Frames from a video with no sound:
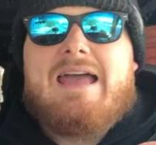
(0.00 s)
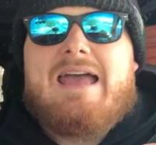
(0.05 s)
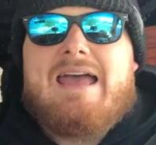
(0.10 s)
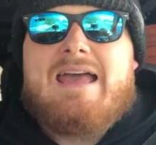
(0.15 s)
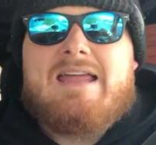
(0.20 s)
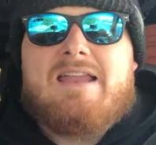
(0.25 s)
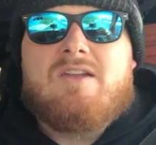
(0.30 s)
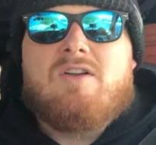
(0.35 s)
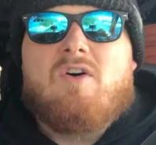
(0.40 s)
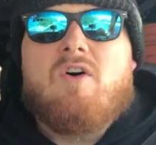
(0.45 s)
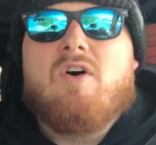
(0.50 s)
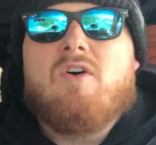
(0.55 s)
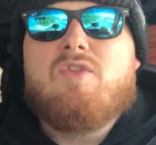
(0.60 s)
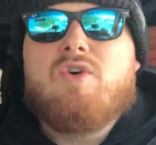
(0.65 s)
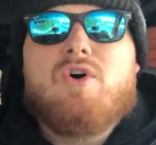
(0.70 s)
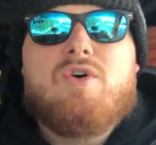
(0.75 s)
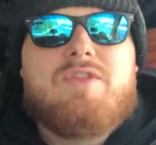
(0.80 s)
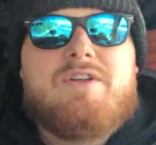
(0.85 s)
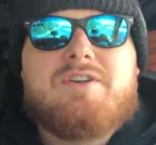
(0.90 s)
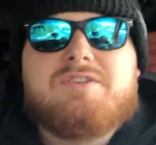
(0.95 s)
And
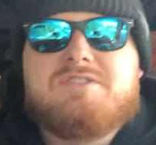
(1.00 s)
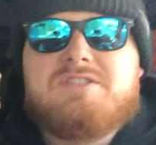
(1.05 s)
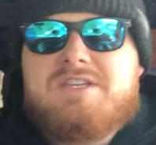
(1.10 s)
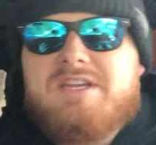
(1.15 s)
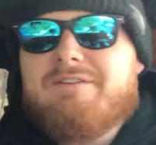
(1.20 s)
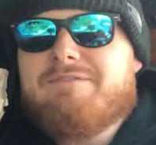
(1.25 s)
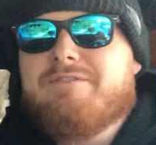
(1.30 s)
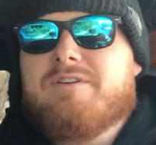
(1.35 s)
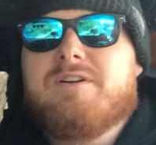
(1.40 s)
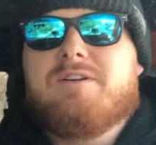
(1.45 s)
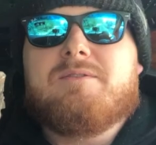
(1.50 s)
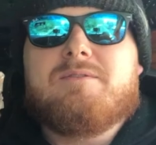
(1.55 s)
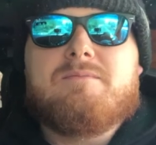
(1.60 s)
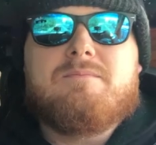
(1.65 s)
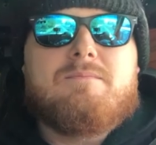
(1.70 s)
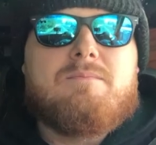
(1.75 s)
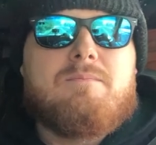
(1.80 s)
although they're different